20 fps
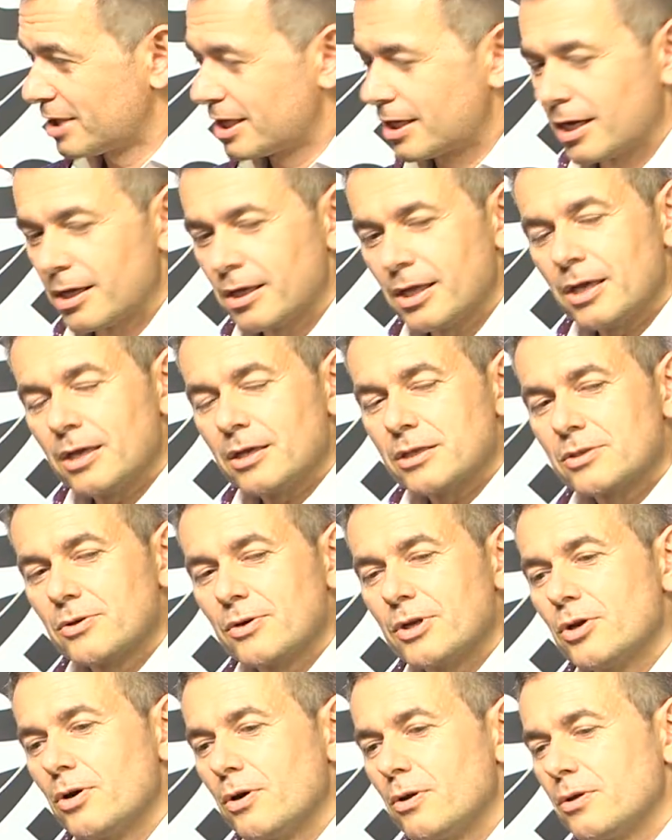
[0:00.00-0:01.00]
MENA.
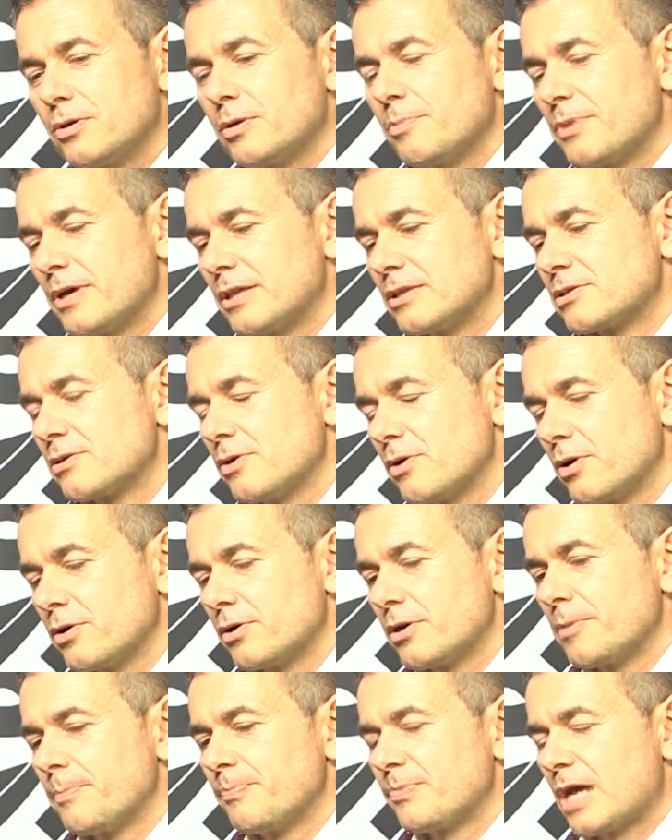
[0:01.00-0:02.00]
So it all depends
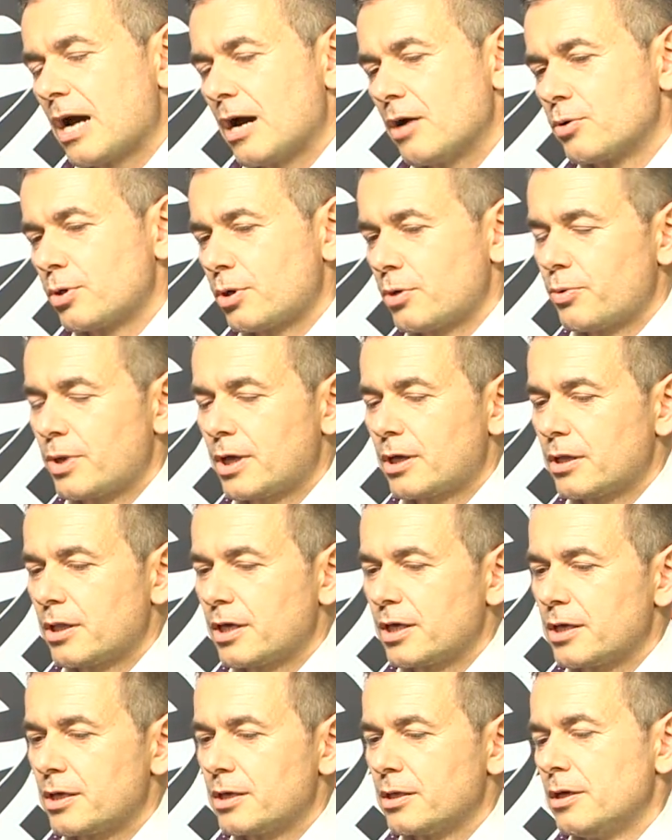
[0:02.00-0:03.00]
on how
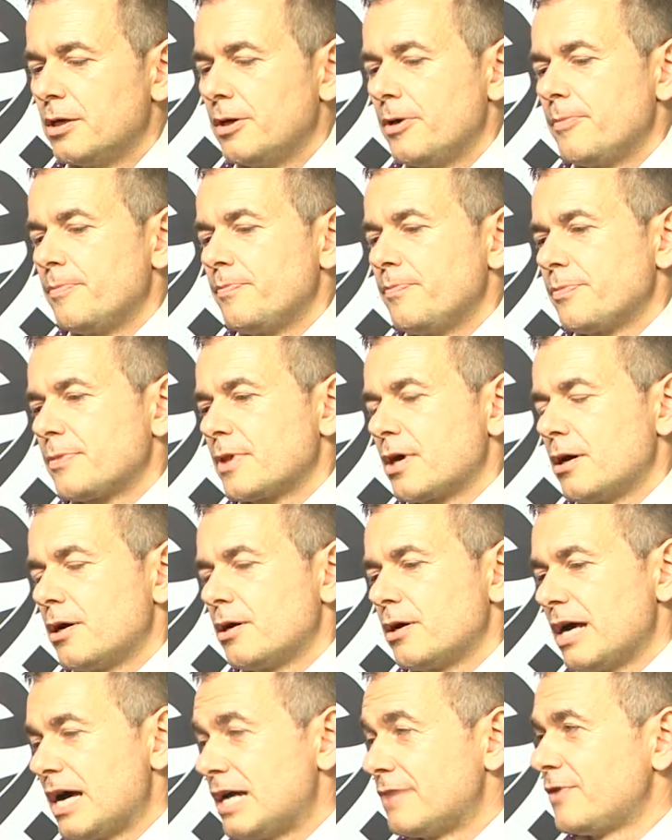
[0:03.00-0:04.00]
quickly
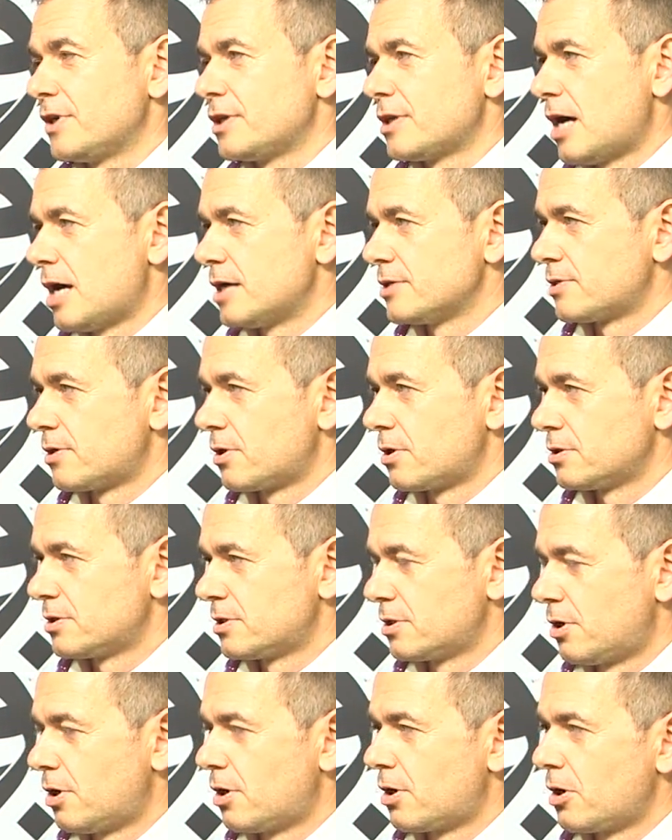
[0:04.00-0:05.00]

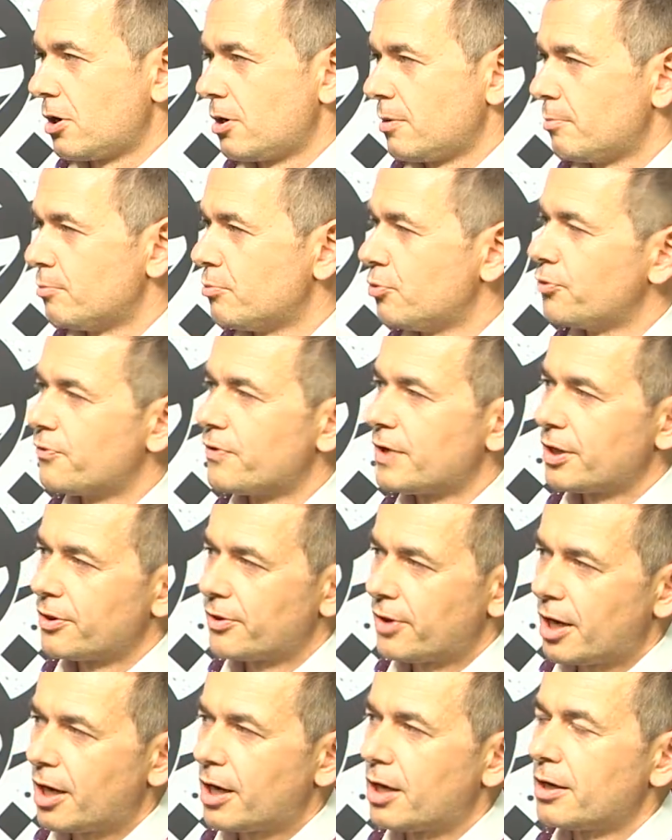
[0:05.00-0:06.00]
advertisers are
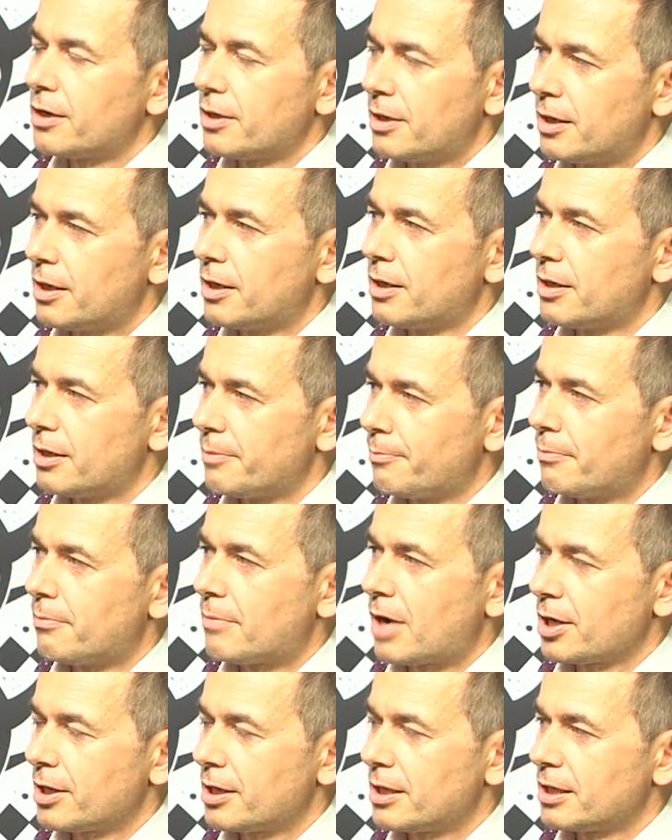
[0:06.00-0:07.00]
moving their
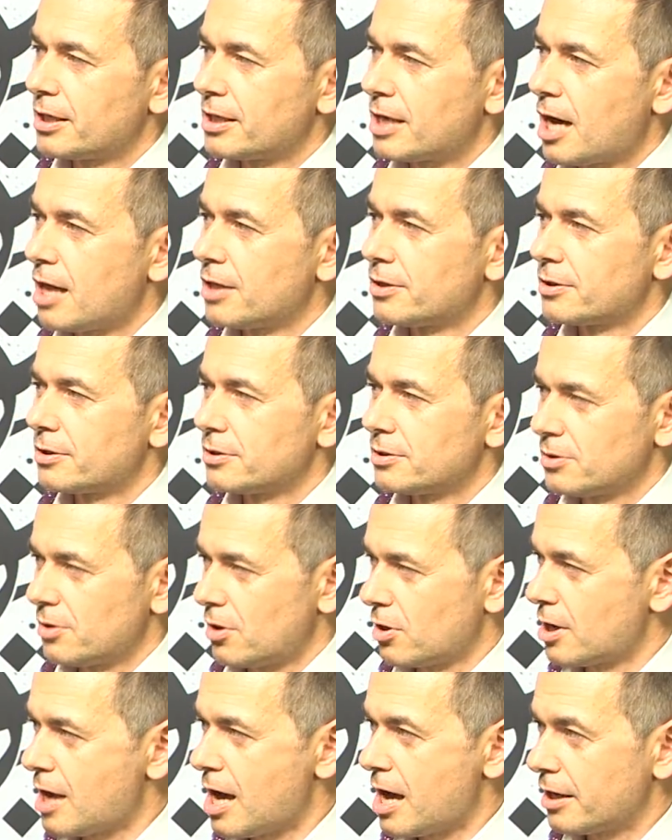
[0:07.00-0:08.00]
marketing dollars
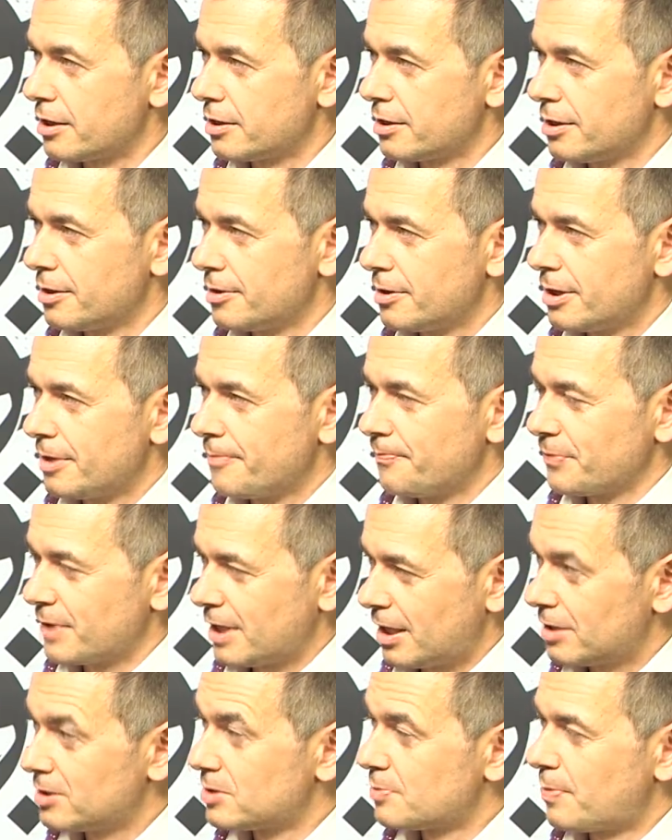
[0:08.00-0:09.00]
online
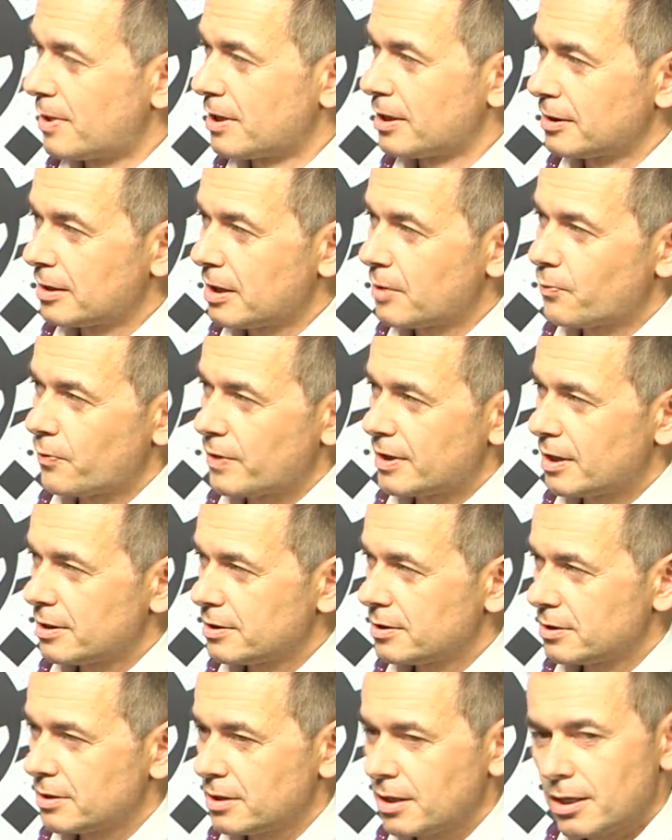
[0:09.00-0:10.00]
and spending them with
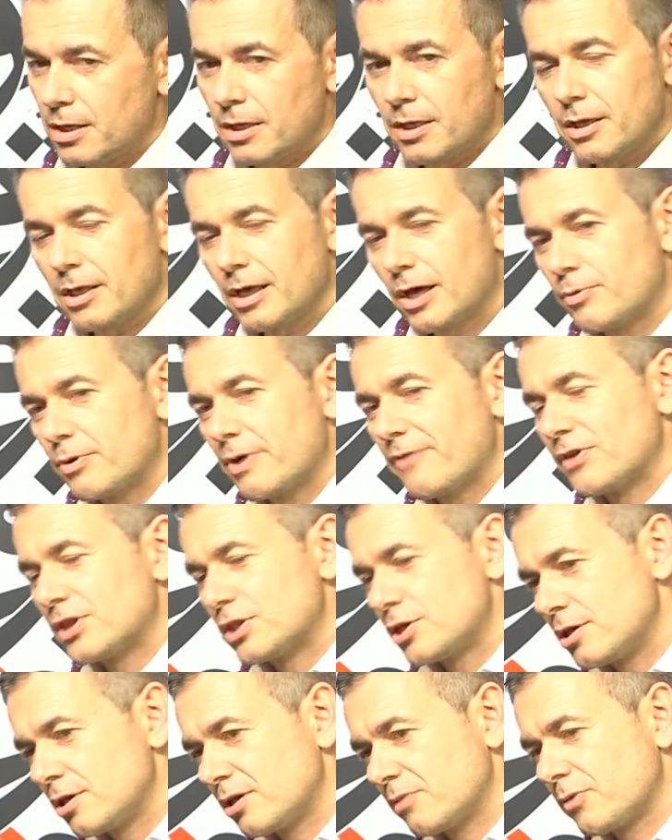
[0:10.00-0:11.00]
us. And we have a
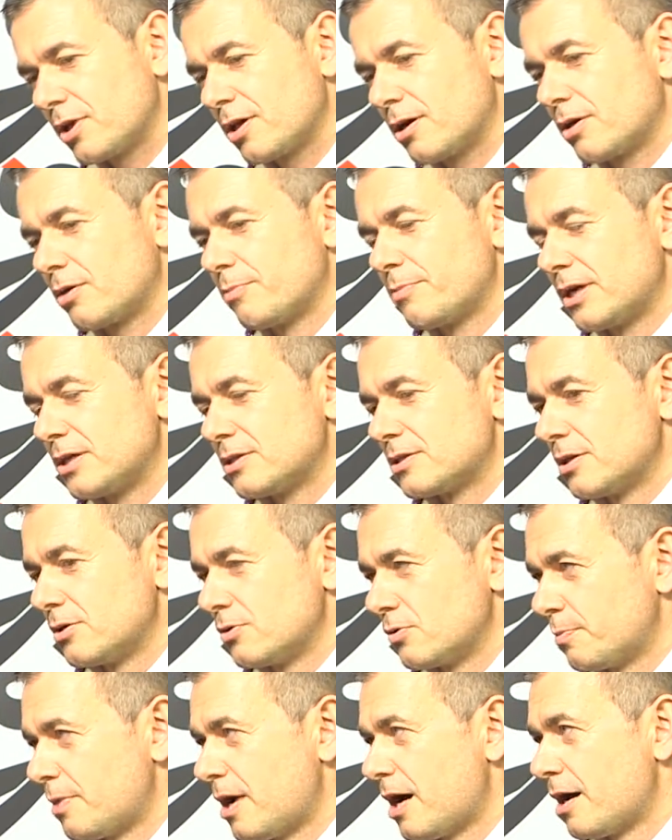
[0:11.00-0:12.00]
team here based
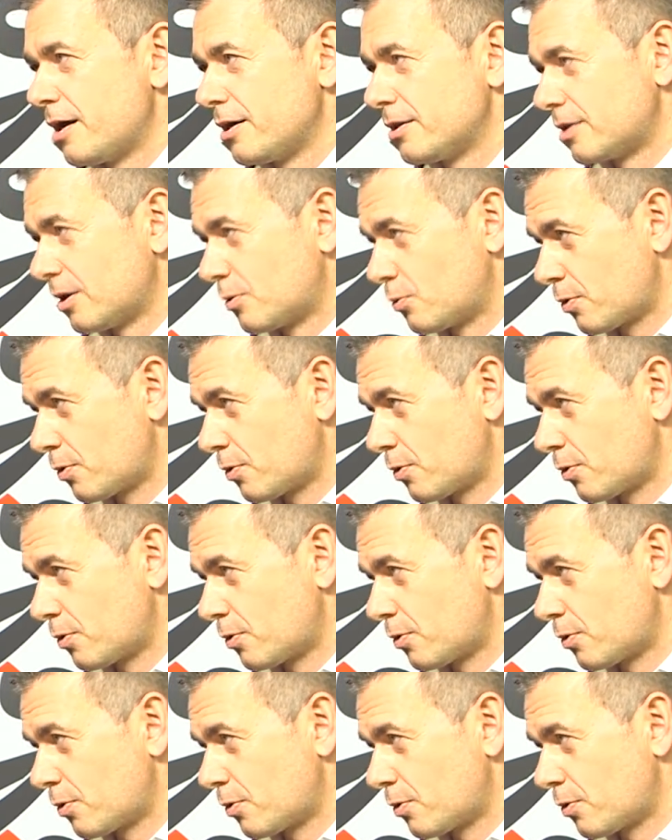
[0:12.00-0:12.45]
in Dubai that